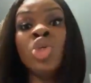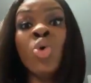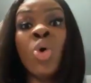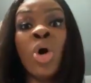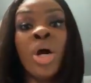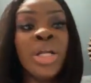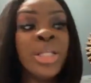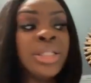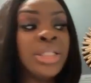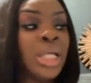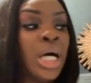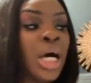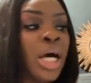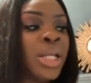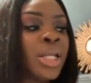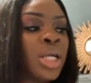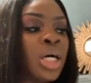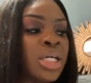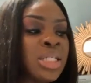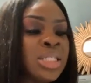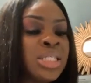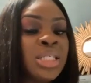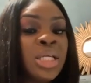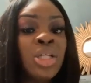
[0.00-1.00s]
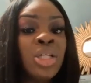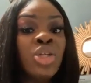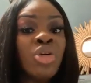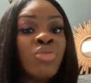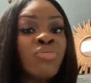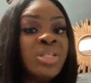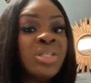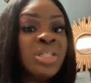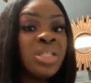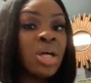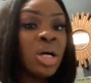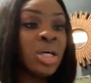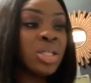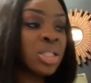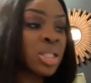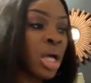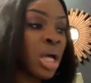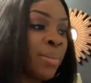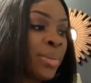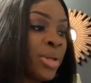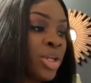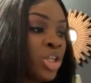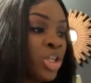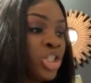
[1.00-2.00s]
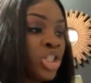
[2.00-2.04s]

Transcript: You are done until the results come in.